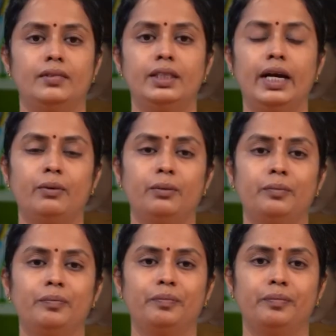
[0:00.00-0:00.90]
Now,
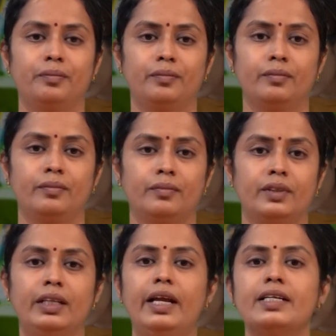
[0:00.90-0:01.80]

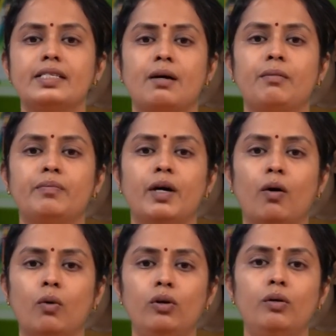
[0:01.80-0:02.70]
let us sum up the
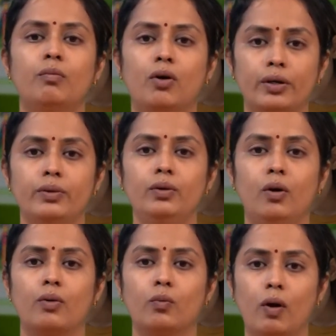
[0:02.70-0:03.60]
whole module
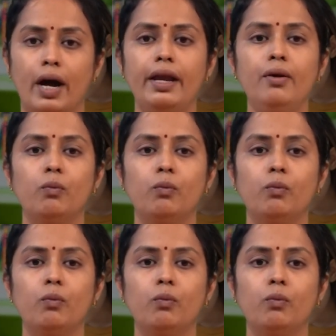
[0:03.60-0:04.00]
on why,